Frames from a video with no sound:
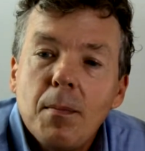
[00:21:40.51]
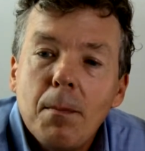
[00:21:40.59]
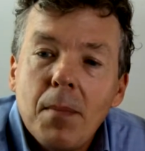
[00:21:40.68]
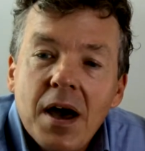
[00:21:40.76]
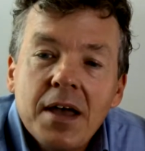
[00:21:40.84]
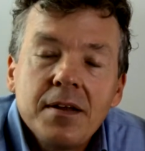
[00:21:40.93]

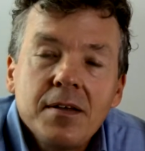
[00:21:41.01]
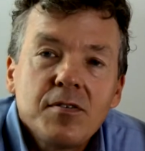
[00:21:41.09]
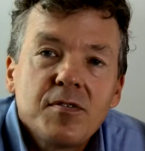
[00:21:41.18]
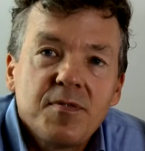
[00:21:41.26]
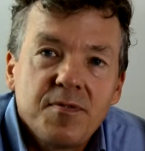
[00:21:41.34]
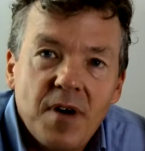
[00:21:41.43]

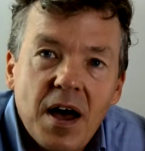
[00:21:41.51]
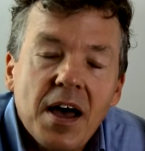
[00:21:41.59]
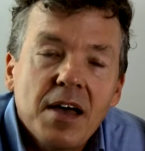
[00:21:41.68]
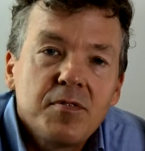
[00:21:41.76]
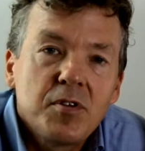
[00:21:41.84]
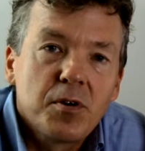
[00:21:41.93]

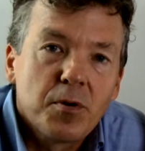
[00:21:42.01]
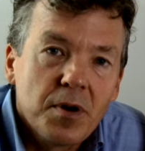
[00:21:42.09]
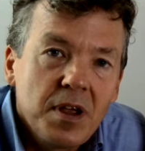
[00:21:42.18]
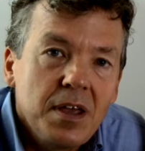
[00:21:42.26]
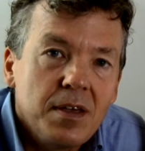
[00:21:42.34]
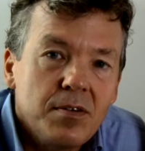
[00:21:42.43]
-5
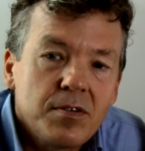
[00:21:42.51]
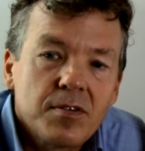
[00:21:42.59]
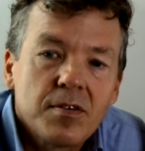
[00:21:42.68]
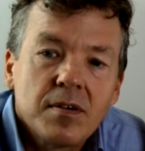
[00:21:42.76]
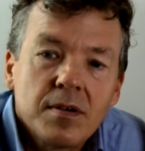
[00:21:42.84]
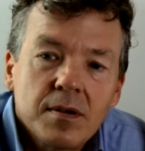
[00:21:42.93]

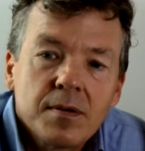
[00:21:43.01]
degrees.